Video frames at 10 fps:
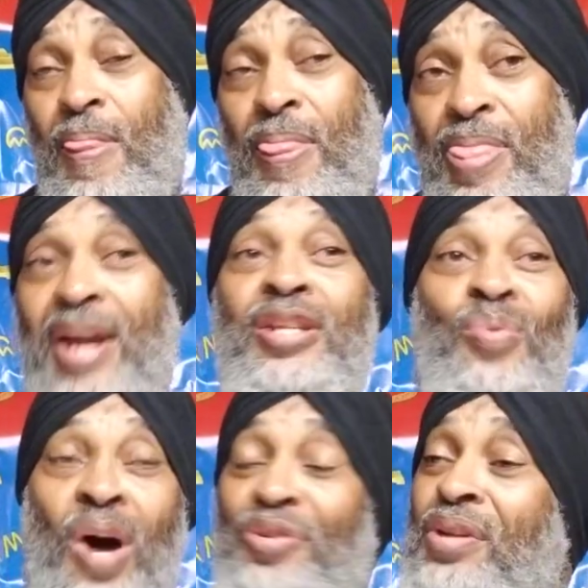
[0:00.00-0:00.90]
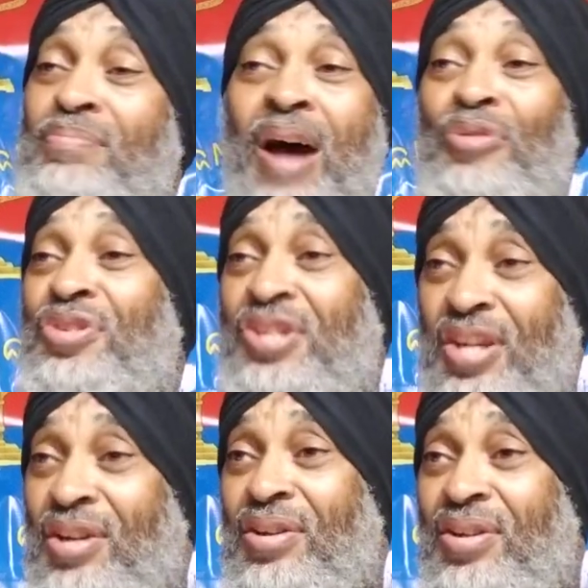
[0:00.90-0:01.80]
They dwelt in Mount
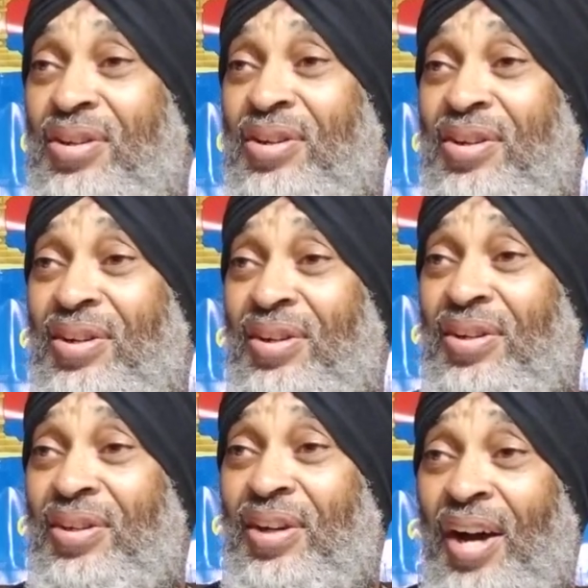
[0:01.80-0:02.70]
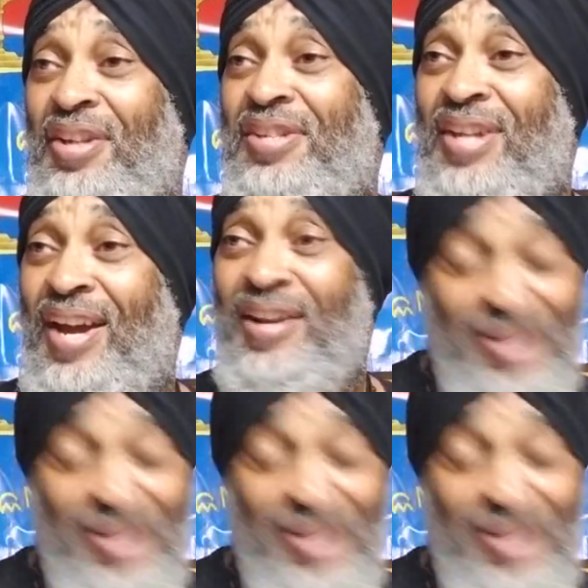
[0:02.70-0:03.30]
Seir. Understand?